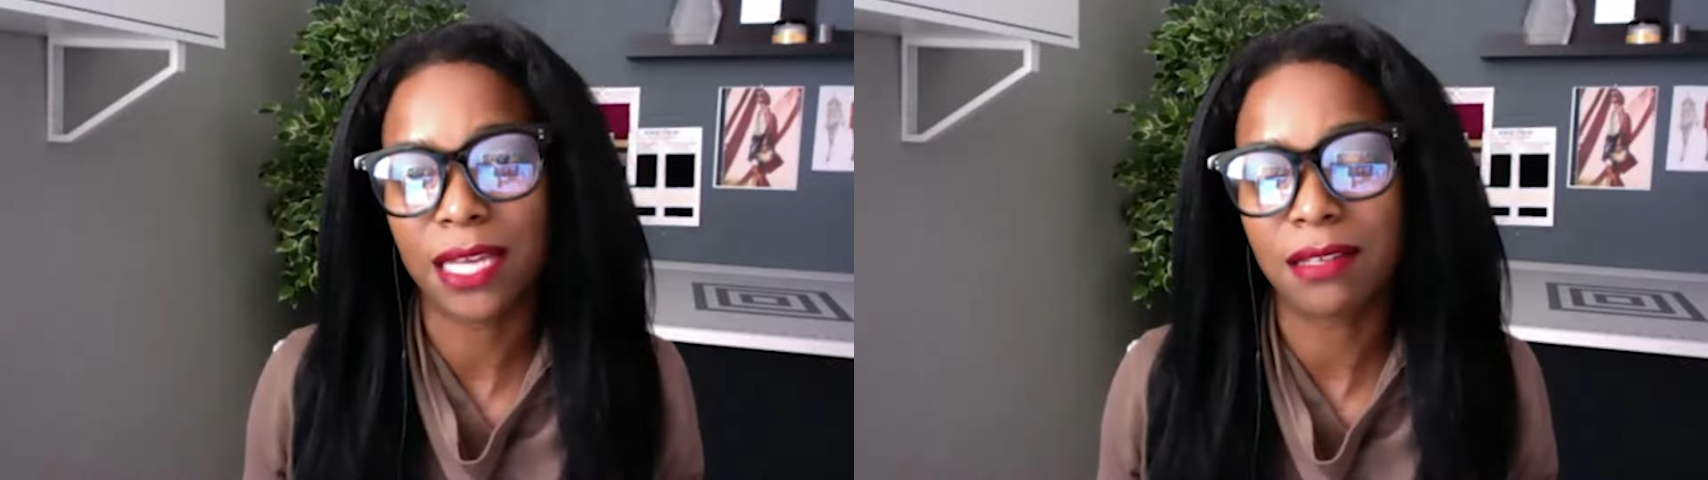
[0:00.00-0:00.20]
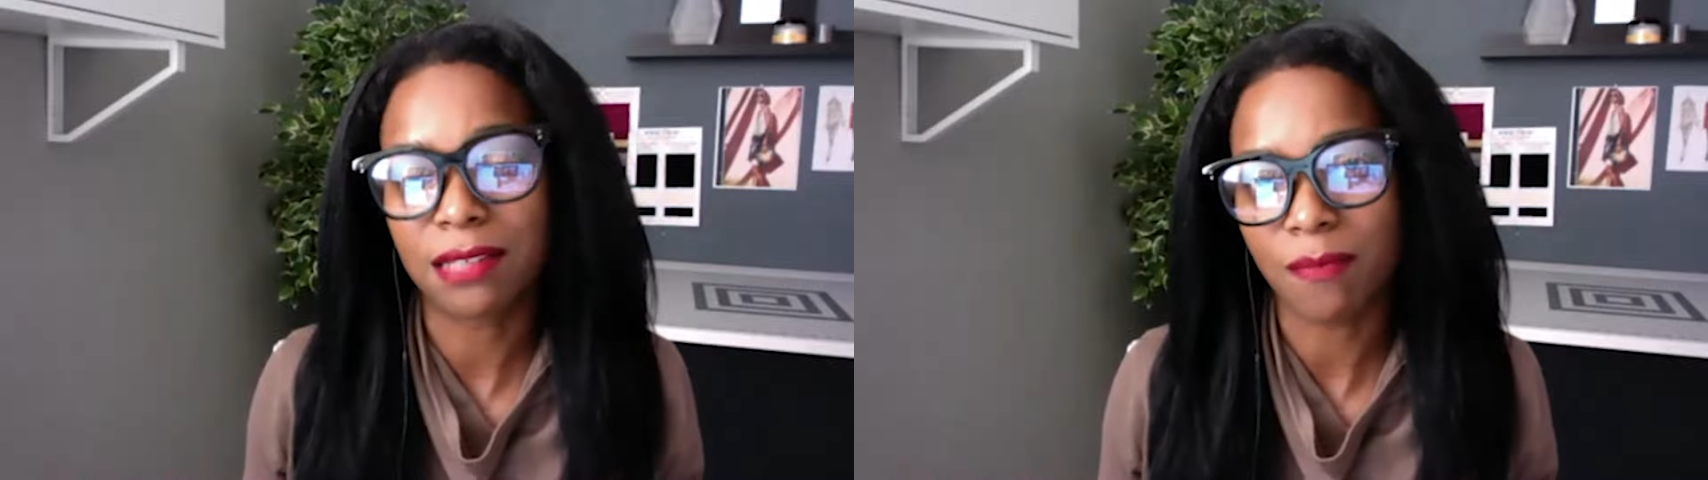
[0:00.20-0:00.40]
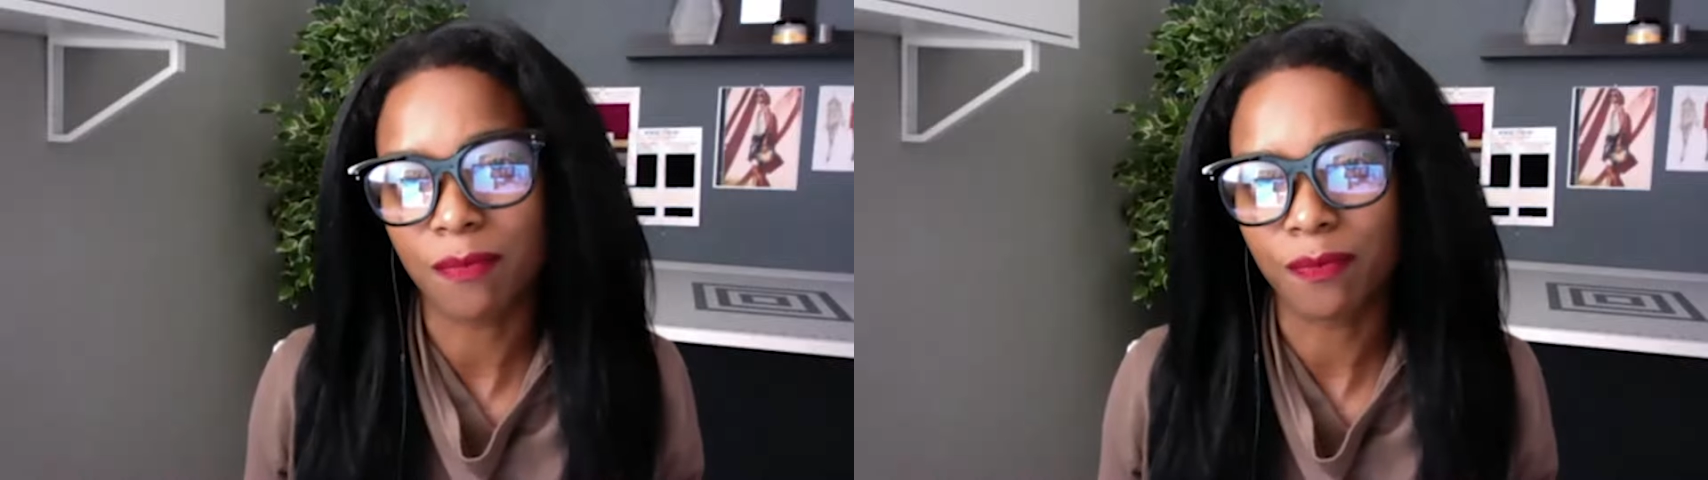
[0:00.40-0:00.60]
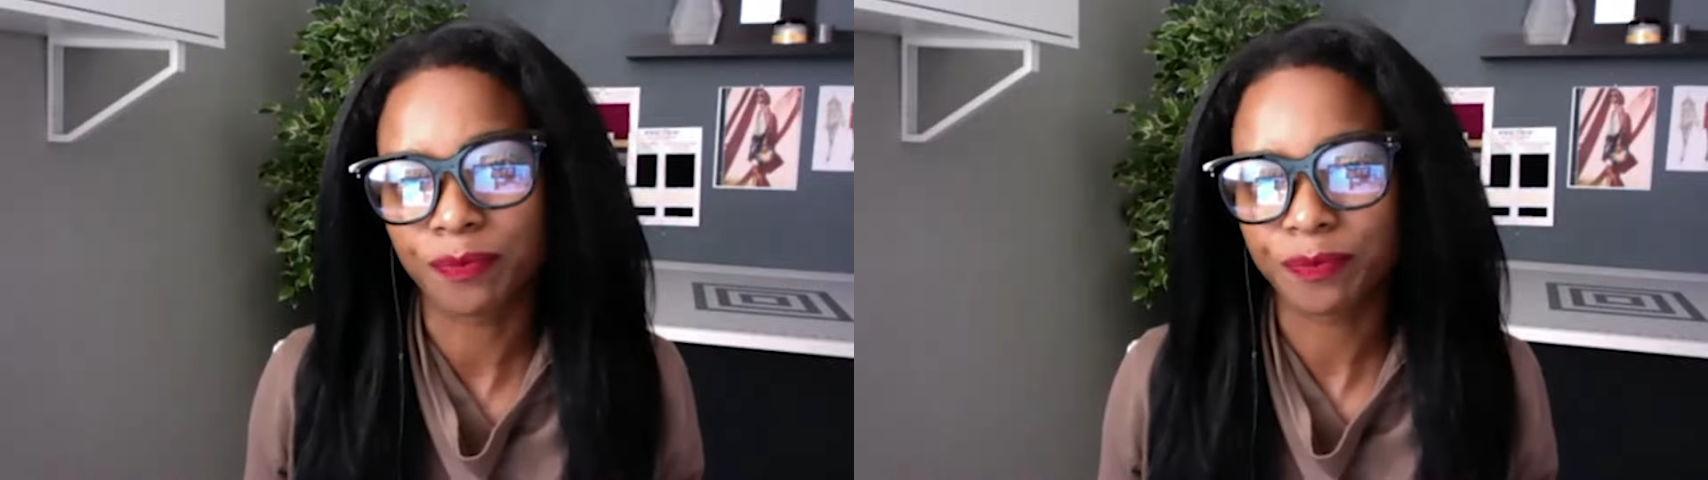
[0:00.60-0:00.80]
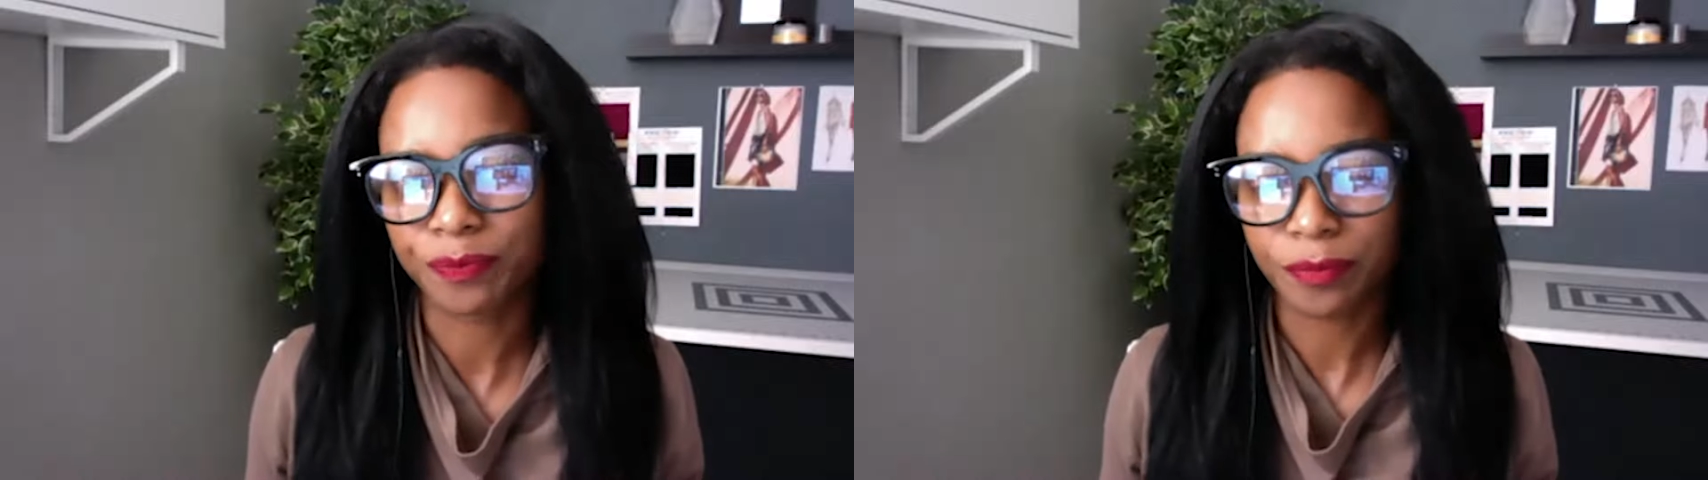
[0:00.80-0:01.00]
PLM.
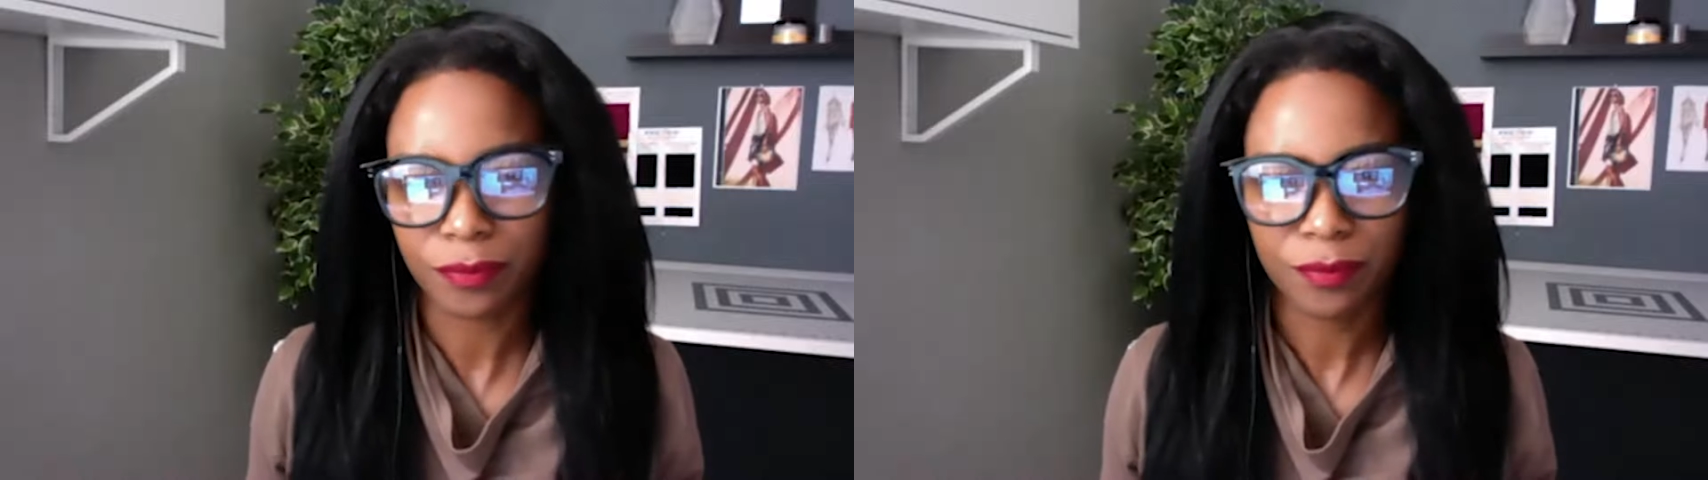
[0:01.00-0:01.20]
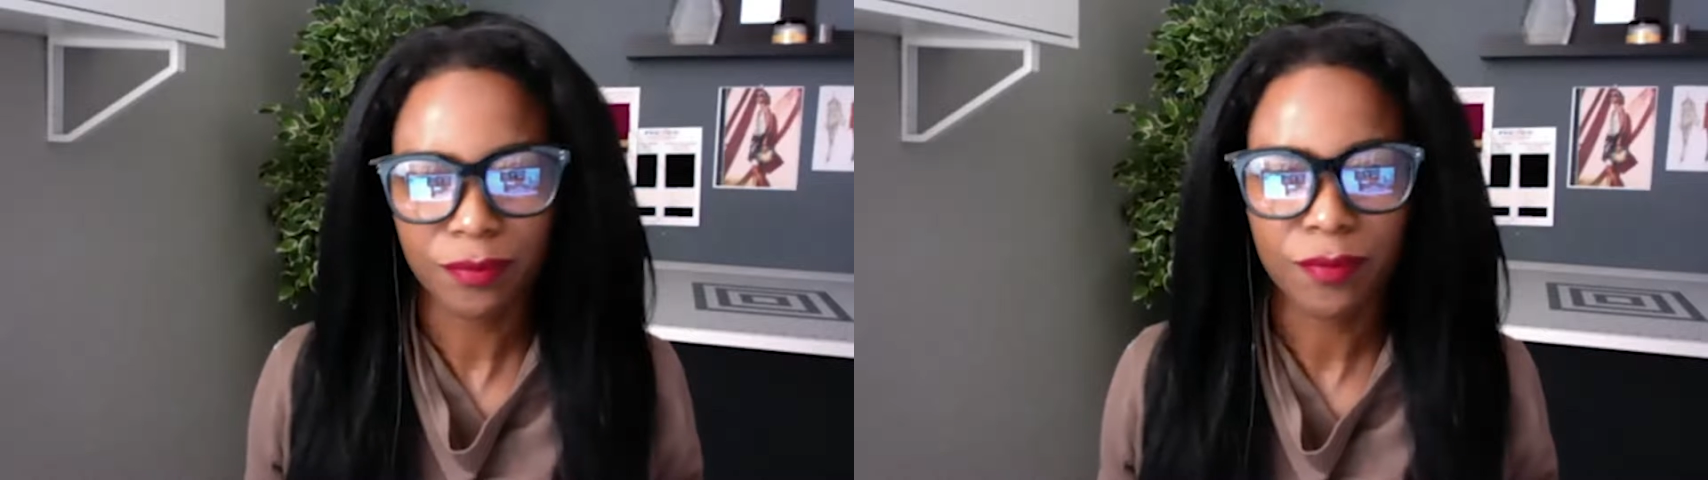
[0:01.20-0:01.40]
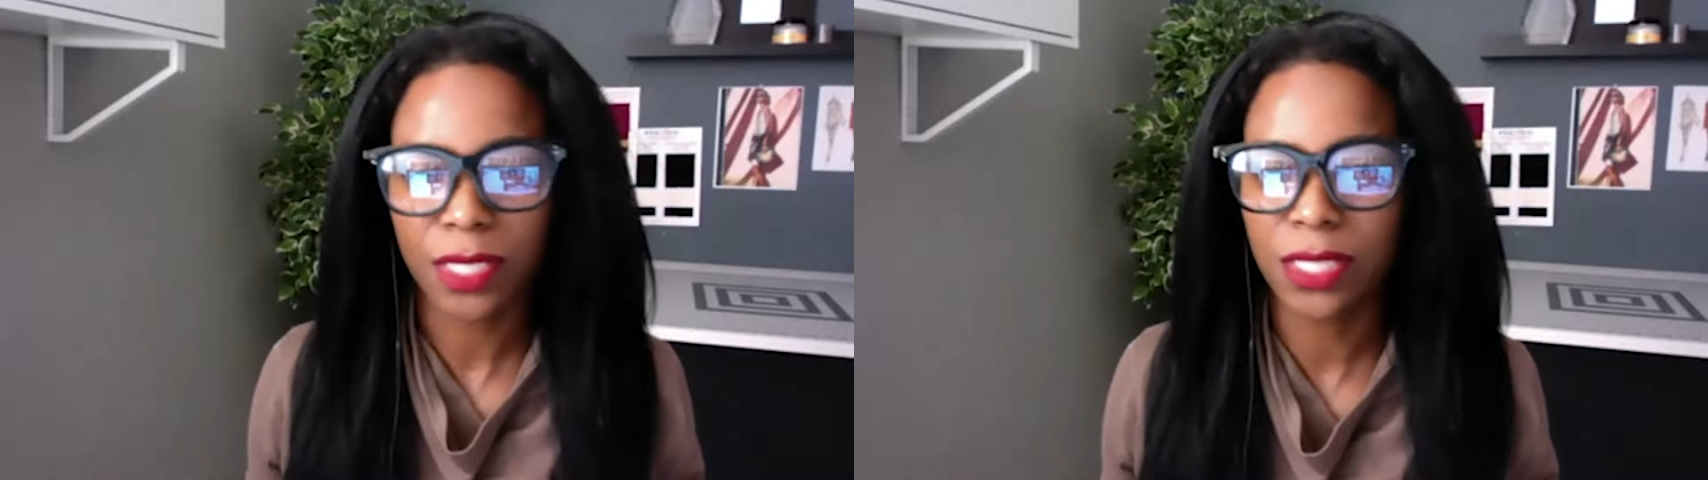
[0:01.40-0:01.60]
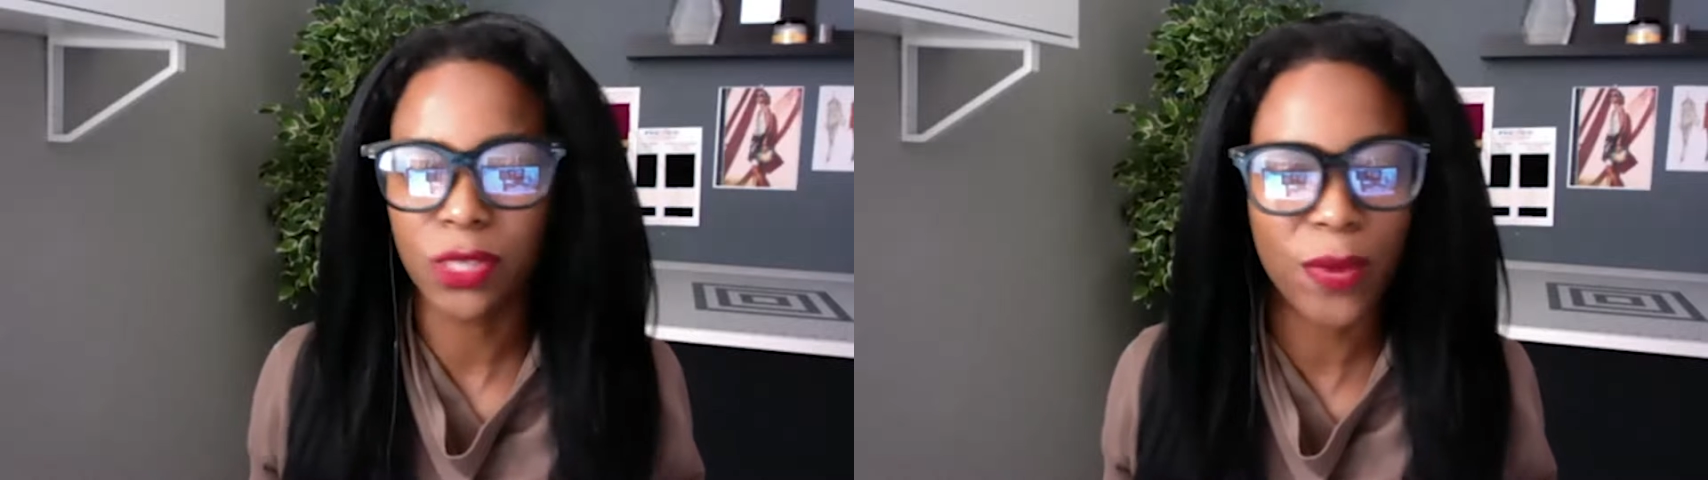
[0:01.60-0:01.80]
So